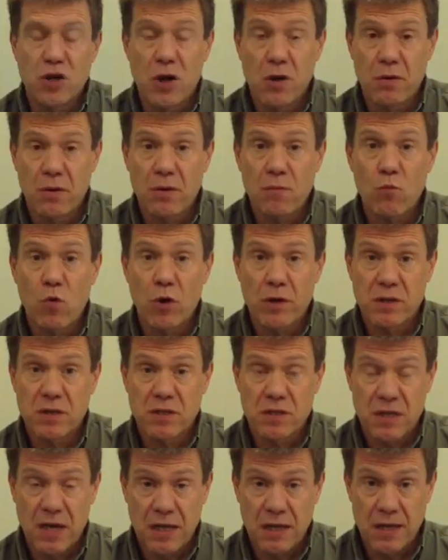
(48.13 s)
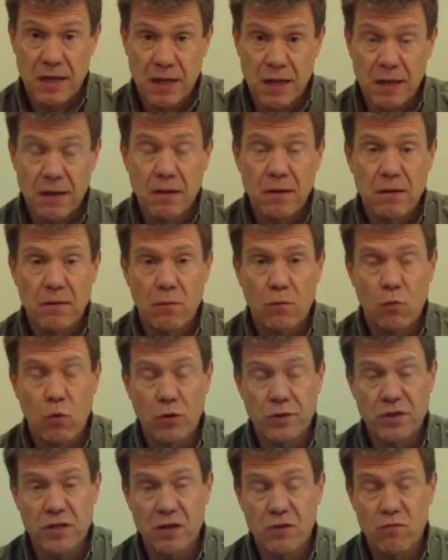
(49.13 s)
Knowing what you're taking,
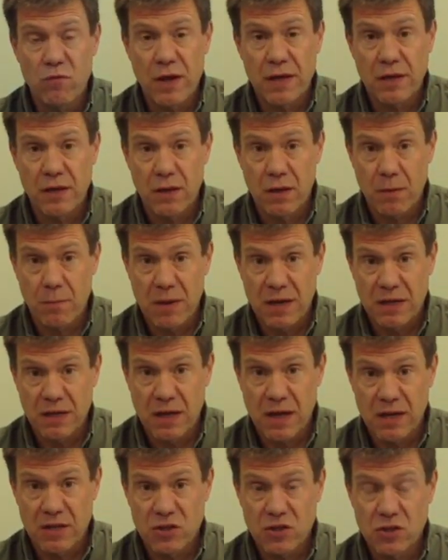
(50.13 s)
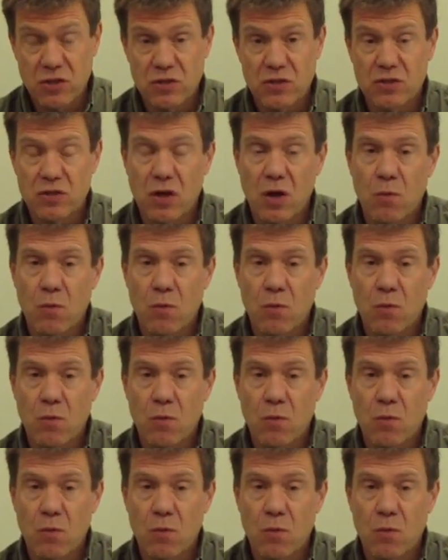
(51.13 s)
what are your regular medications,